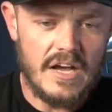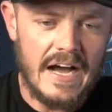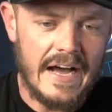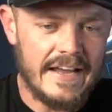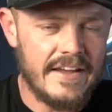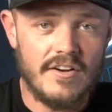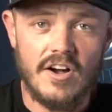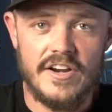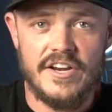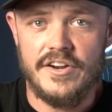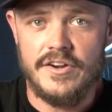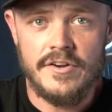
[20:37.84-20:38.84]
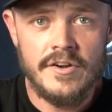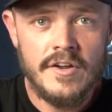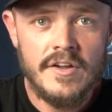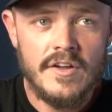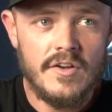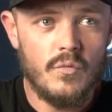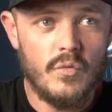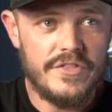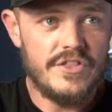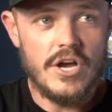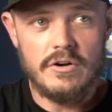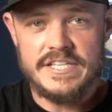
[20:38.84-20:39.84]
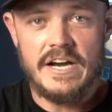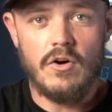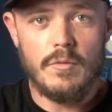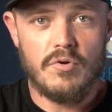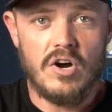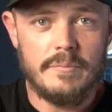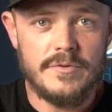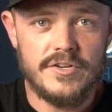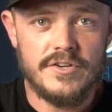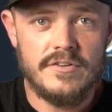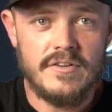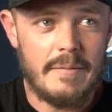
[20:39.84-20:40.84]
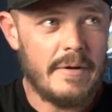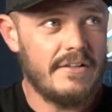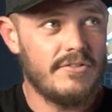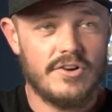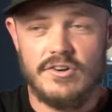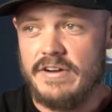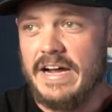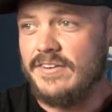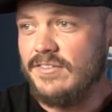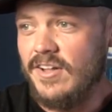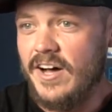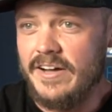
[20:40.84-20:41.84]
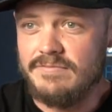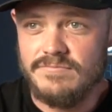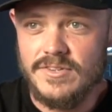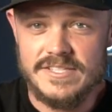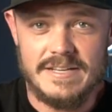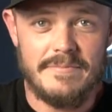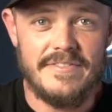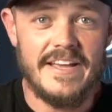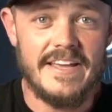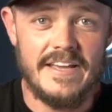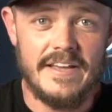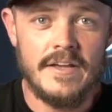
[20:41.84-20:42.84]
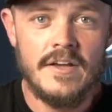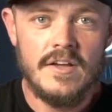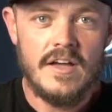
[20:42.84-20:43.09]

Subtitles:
I get on here with no teleprompter. I might look around a lot because I'm thinking.